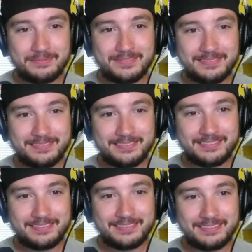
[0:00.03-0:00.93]

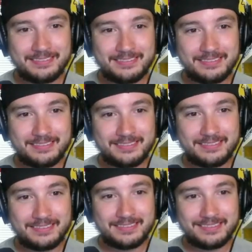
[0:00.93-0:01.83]

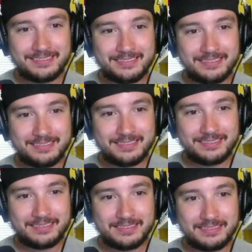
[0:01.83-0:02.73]

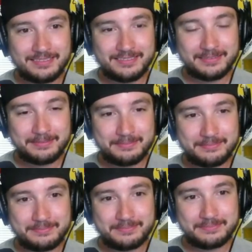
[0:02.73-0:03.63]

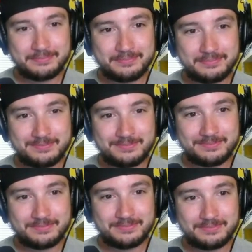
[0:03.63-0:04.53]

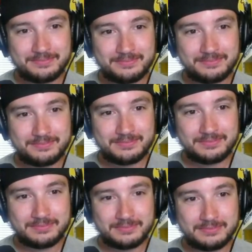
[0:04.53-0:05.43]

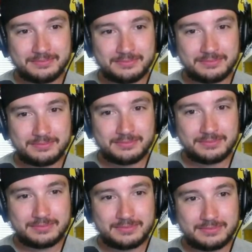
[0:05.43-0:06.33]

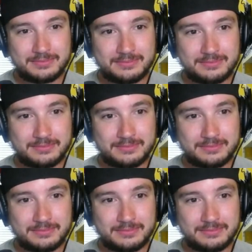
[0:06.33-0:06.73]
(silent)